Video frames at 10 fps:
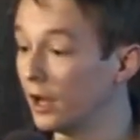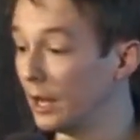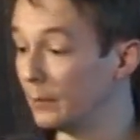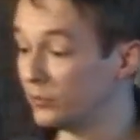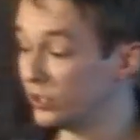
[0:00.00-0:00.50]

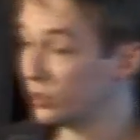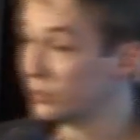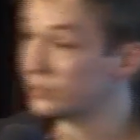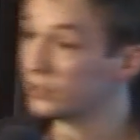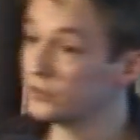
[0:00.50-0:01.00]
BBC
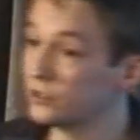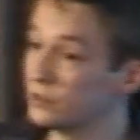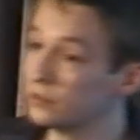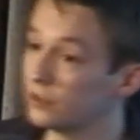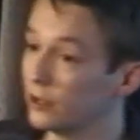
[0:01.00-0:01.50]
Content
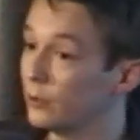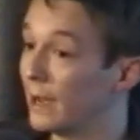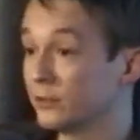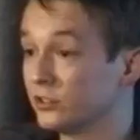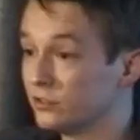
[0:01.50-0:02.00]
Services, so
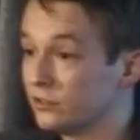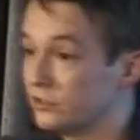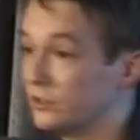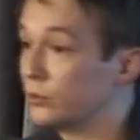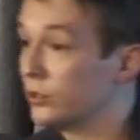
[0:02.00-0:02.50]
Amazon's
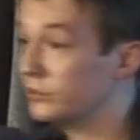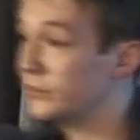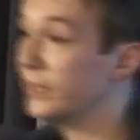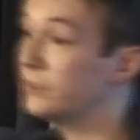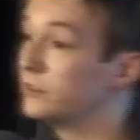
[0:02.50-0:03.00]
simple
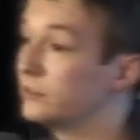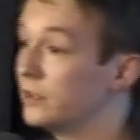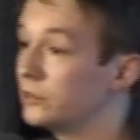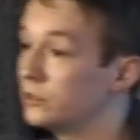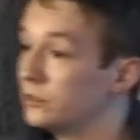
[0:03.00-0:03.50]
notification
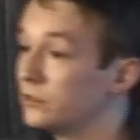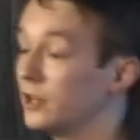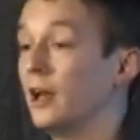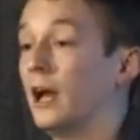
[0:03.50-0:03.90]
services,